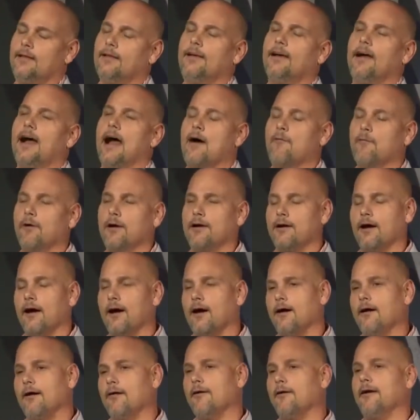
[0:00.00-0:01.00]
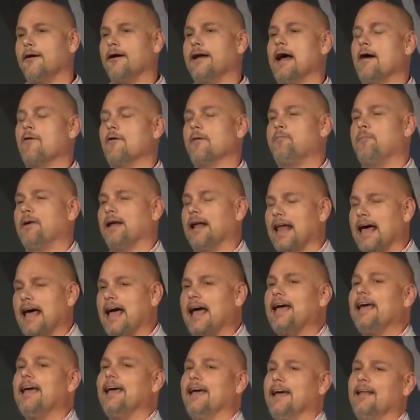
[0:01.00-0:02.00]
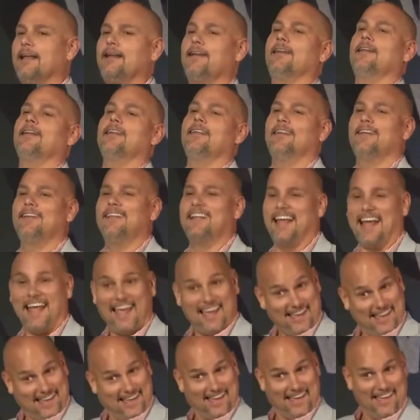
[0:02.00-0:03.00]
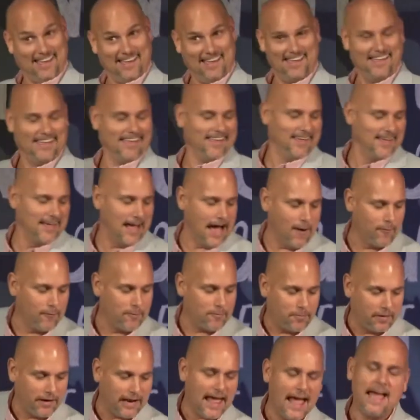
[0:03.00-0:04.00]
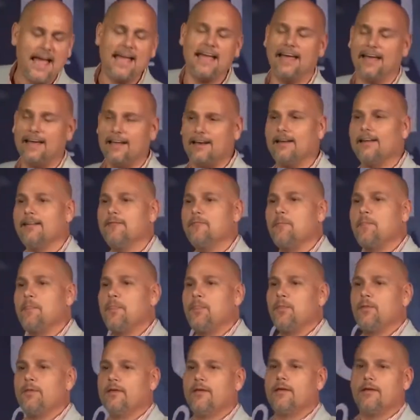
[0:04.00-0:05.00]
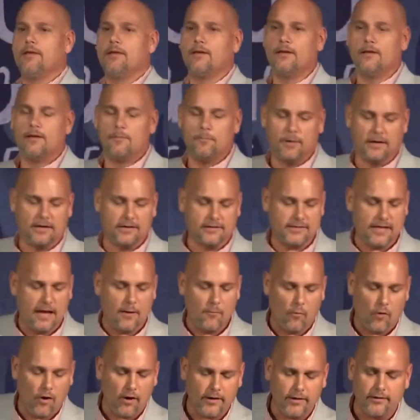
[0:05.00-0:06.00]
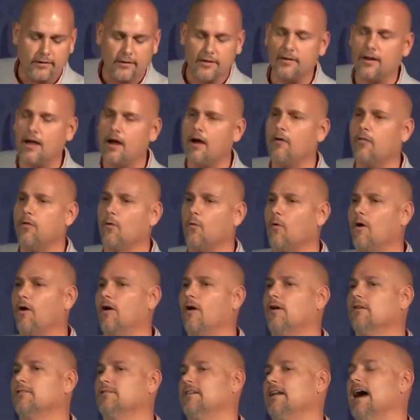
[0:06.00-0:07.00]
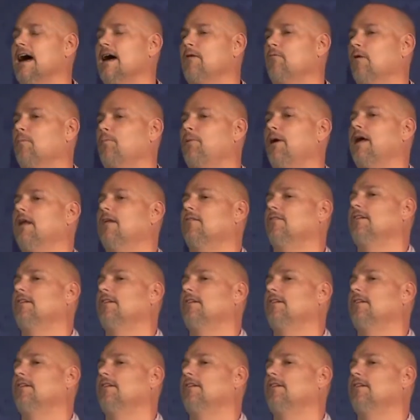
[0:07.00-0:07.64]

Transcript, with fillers: I would go and I would play it. I would play it because I wanted to know the words that I repeatedly